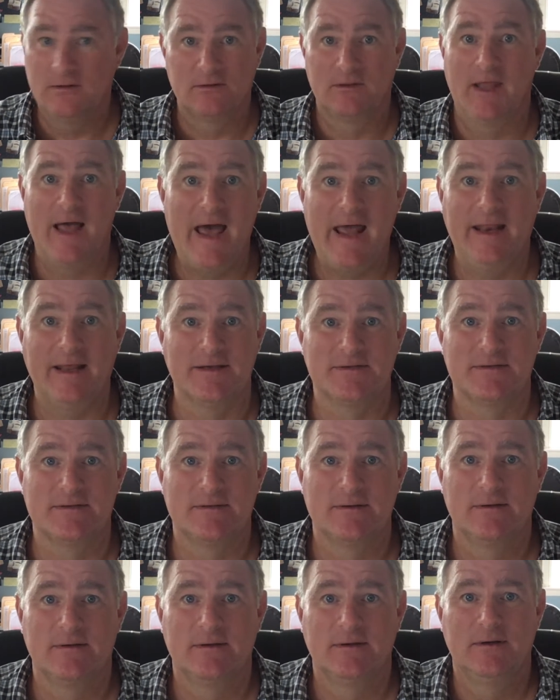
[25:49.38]

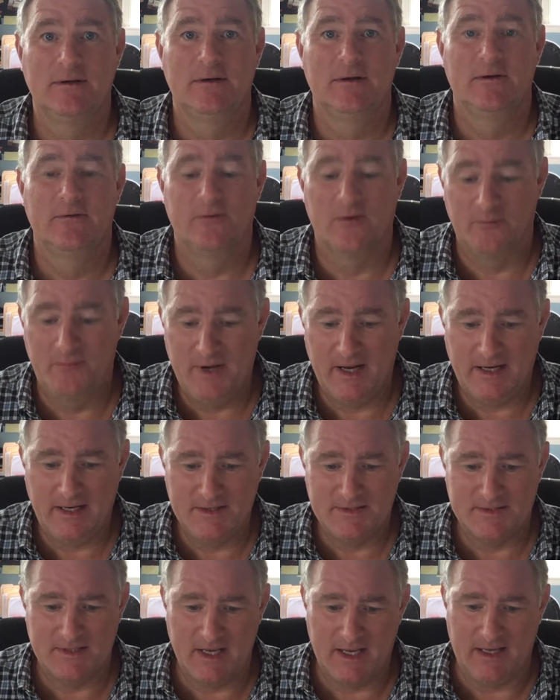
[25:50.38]
Lettuce, for
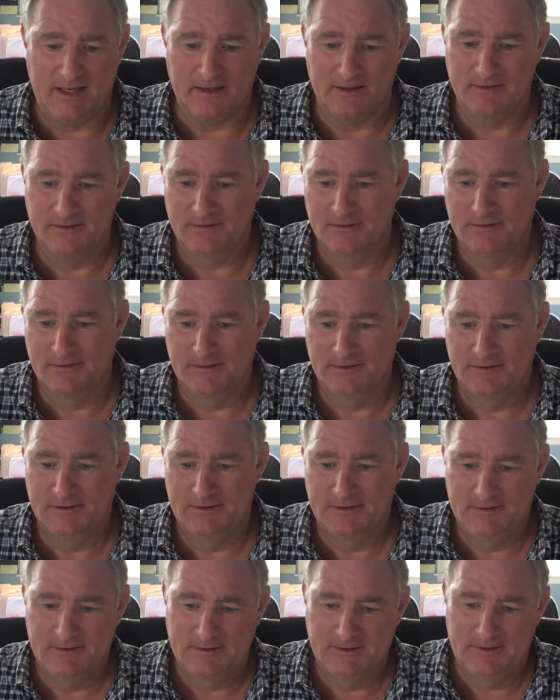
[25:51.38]
pity's sake.
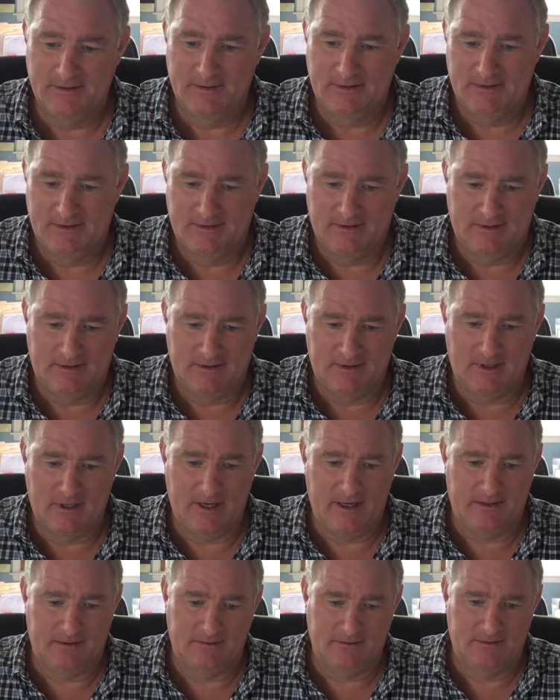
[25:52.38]
All
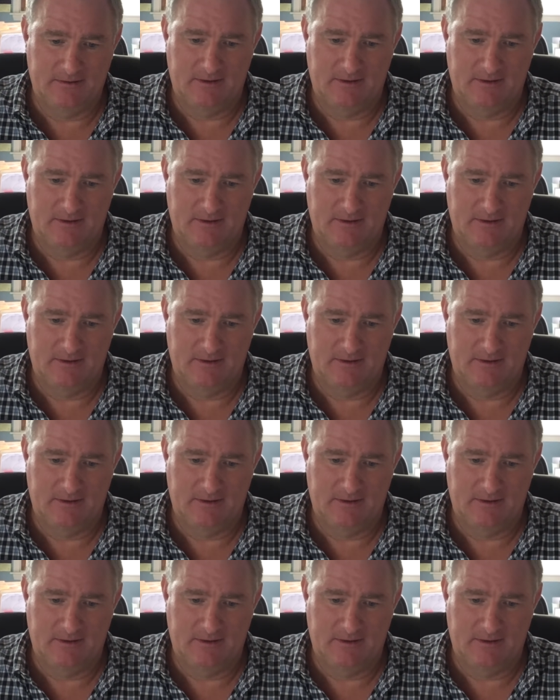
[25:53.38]
right.